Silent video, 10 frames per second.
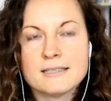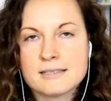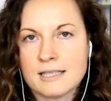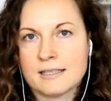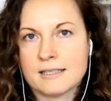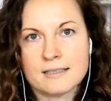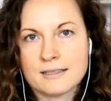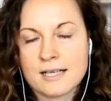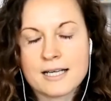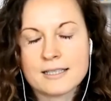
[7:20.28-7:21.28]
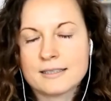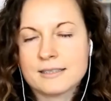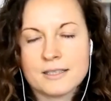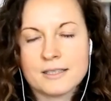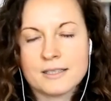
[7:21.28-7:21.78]
anything i
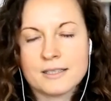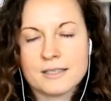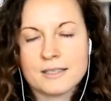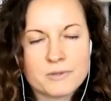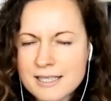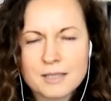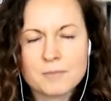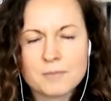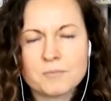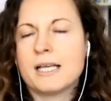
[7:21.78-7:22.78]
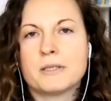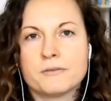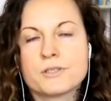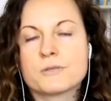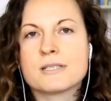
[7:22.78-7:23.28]
it was nothing planned
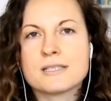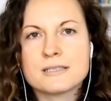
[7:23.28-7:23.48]
about the future it